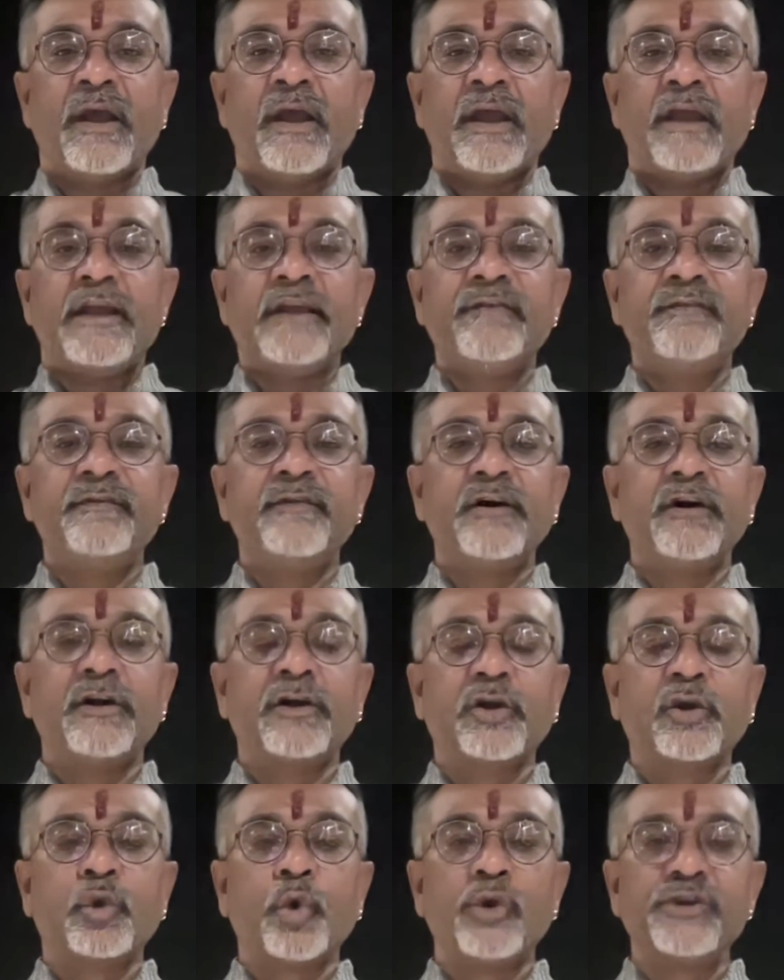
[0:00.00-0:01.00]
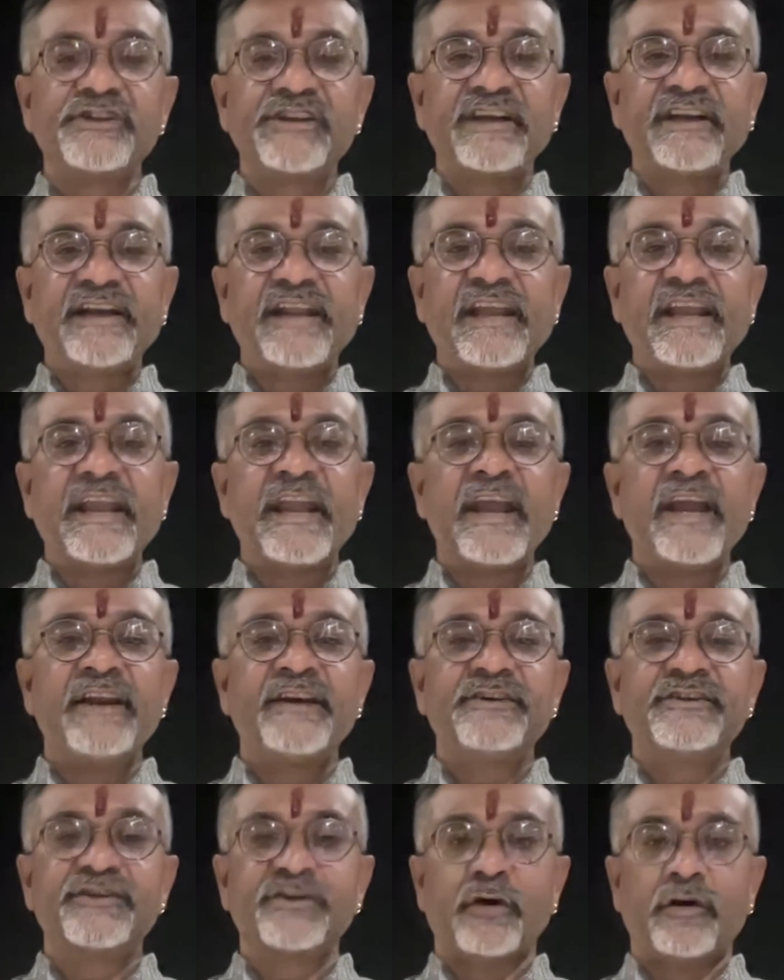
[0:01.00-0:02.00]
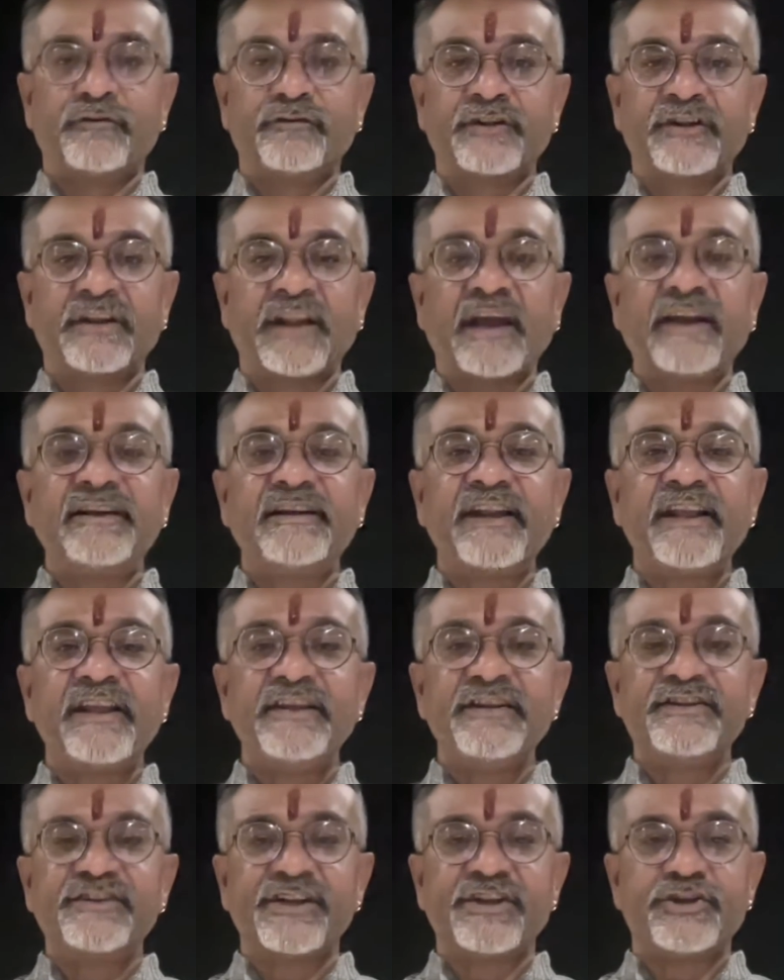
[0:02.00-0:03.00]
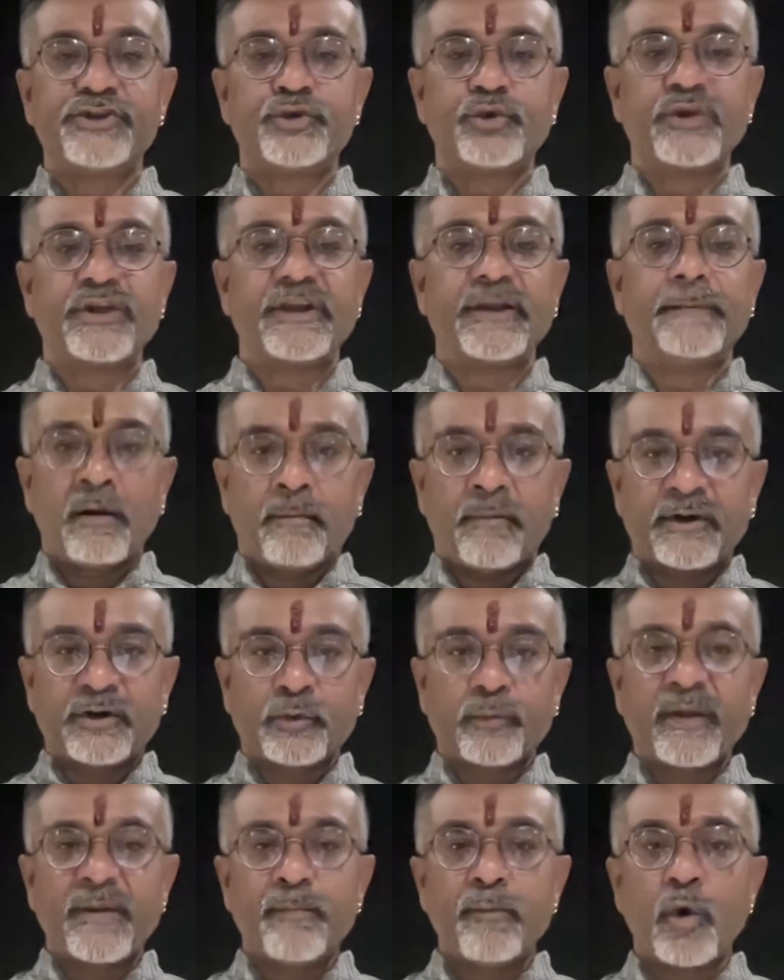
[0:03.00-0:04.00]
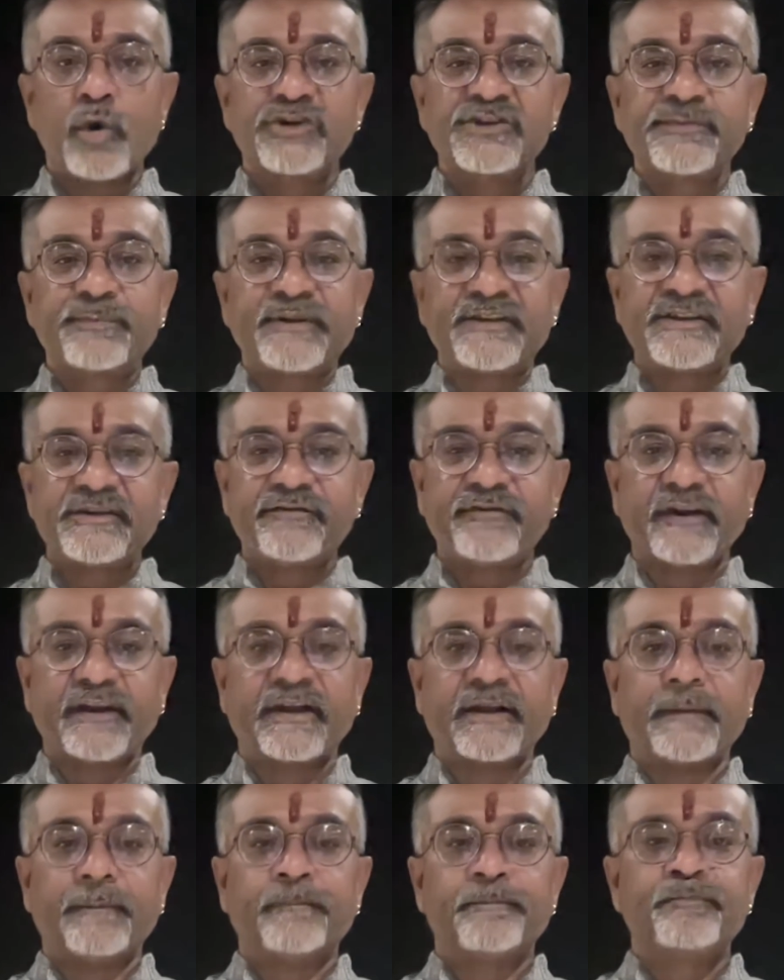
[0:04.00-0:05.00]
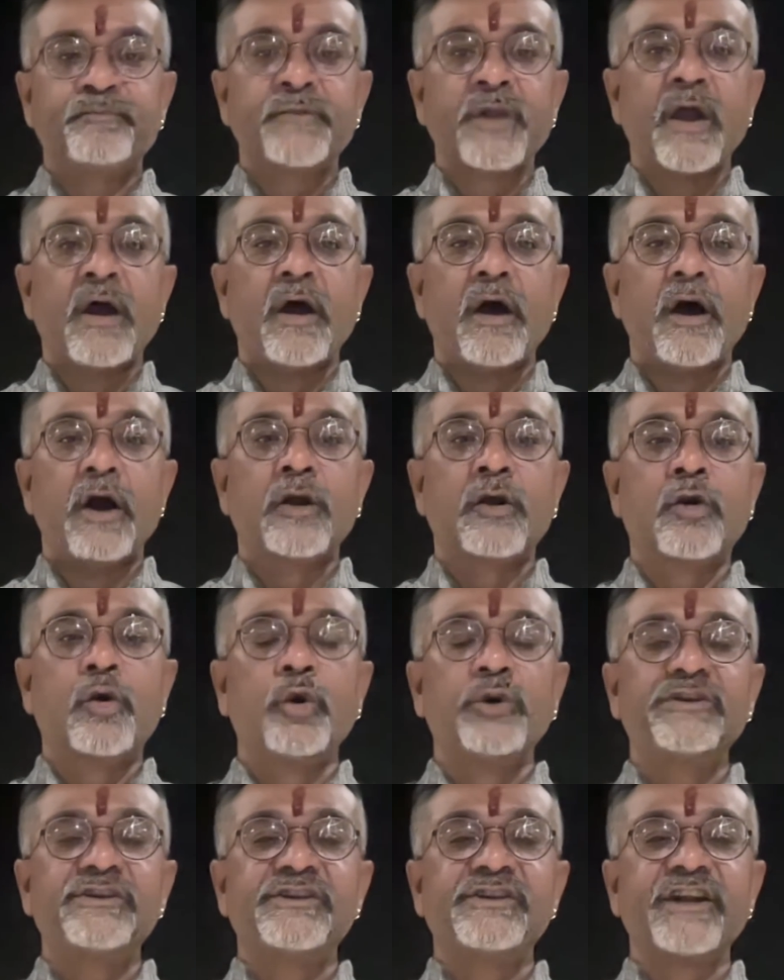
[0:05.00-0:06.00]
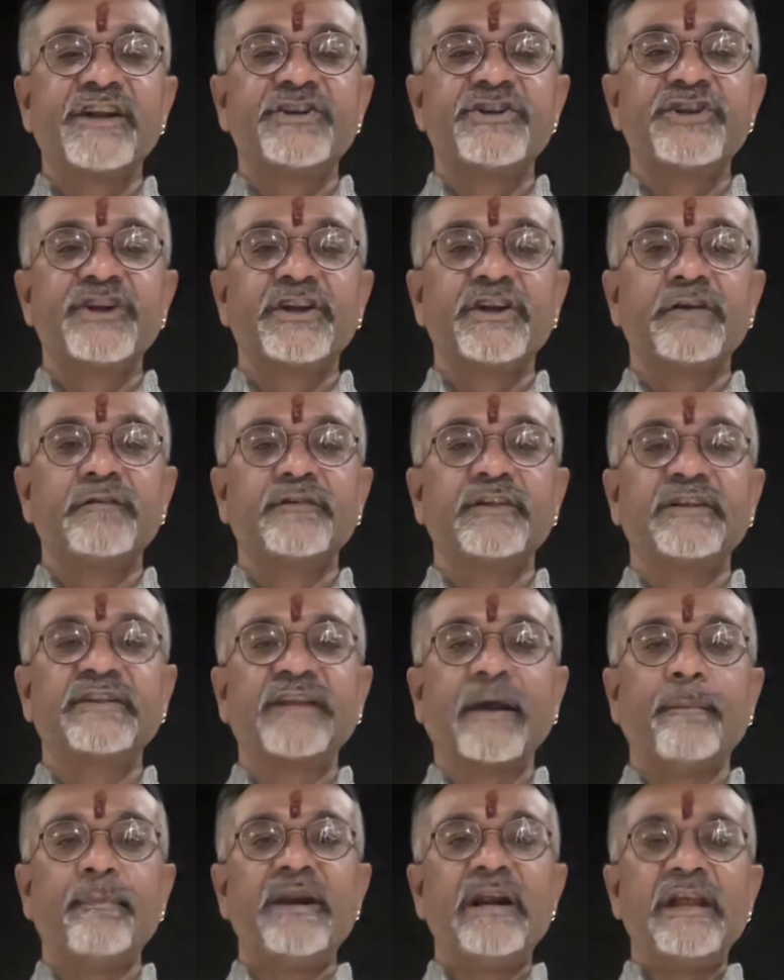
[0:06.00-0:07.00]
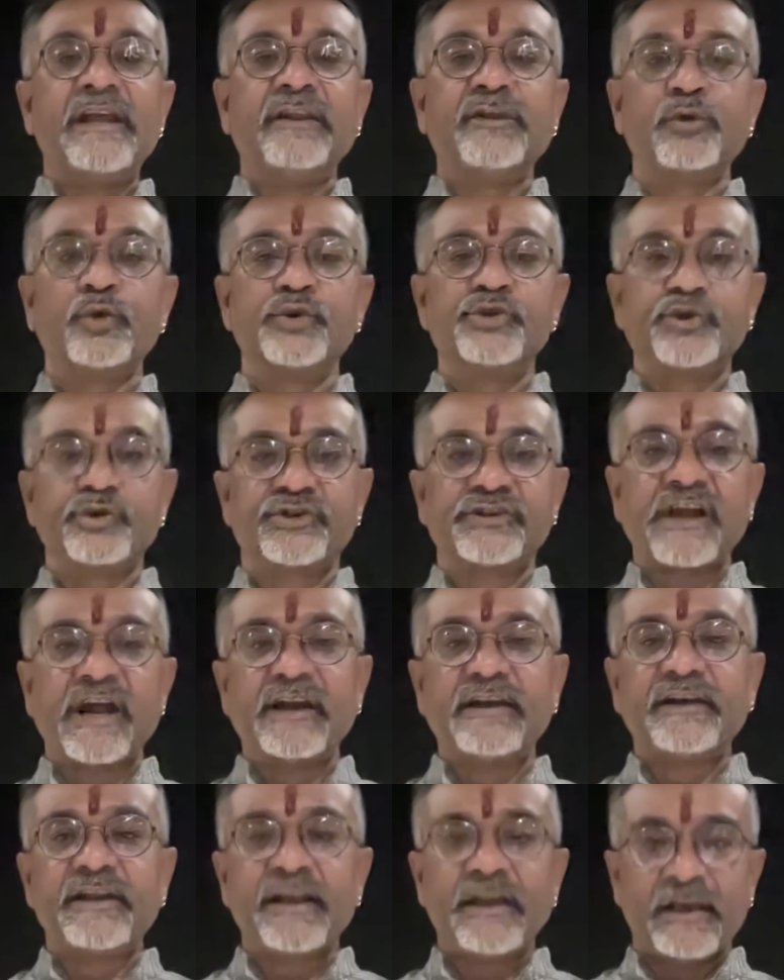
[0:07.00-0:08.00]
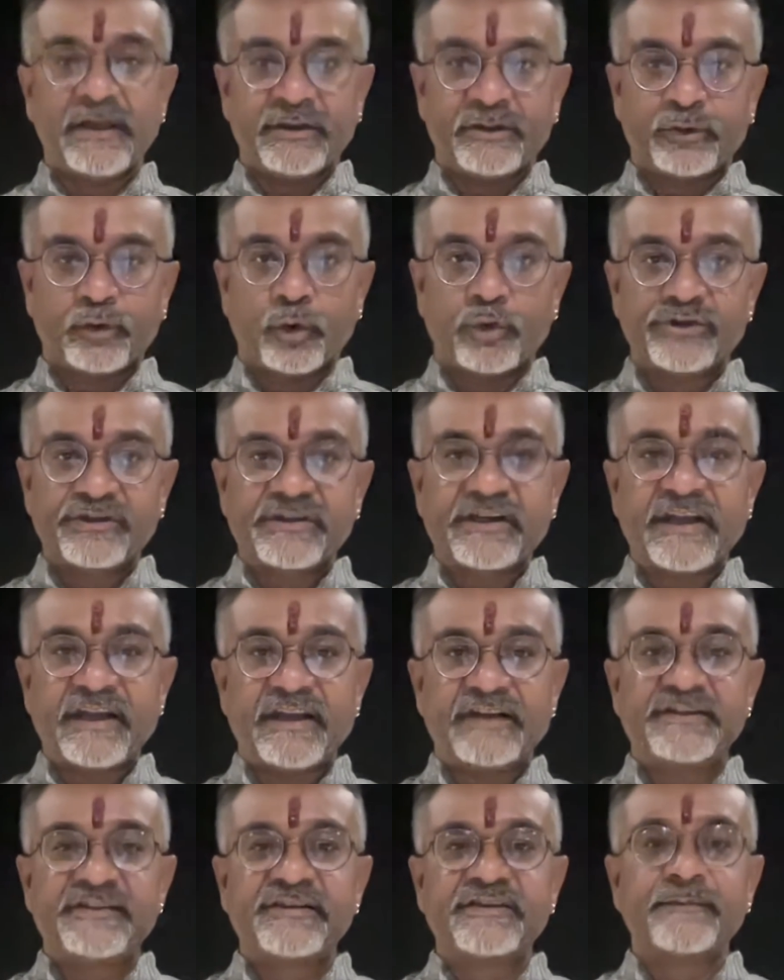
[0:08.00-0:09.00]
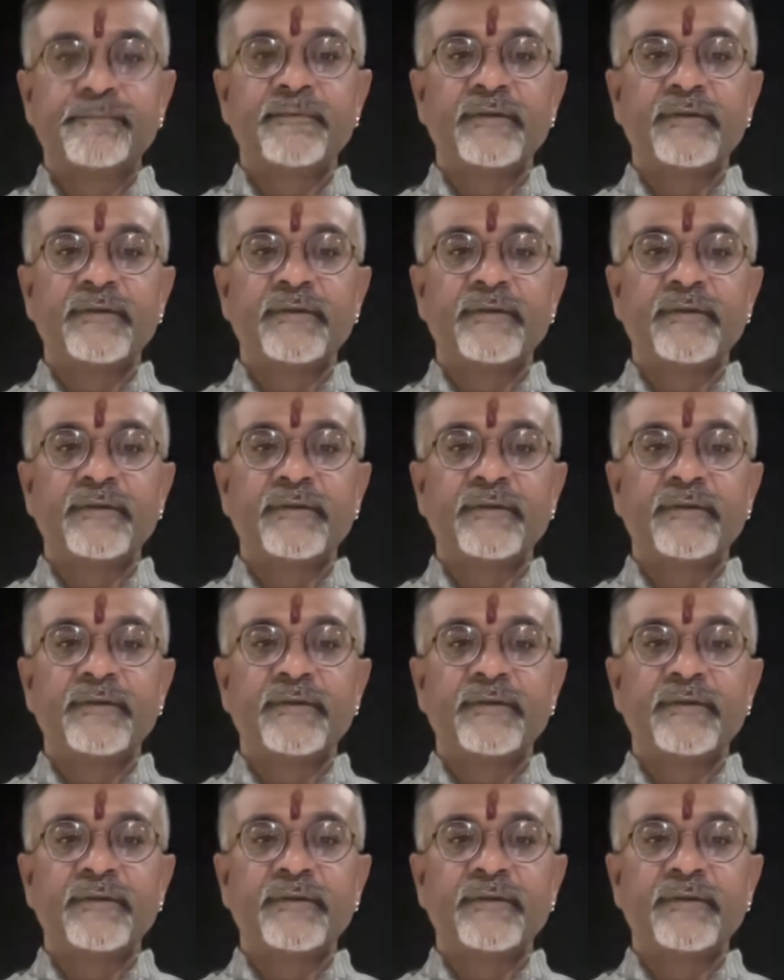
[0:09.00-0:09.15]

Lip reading: in the closing decades of the 19th century. But to be more specific, a good section of the Tamil Hindu society in those days